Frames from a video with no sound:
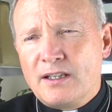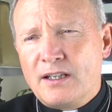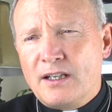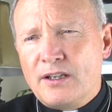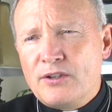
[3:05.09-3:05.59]

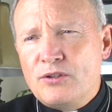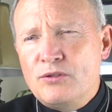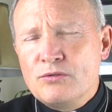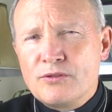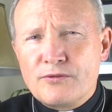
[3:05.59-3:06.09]
uh,
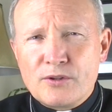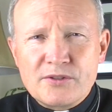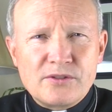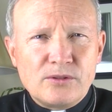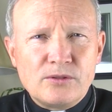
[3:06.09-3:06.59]

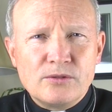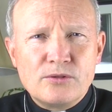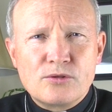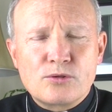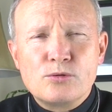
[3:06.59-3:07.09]
universal
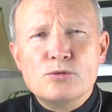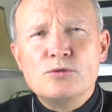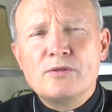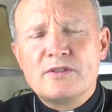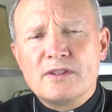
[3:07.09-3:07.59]

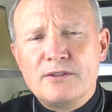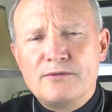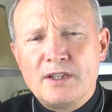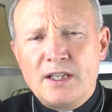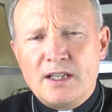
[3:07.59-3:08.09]
truths, of,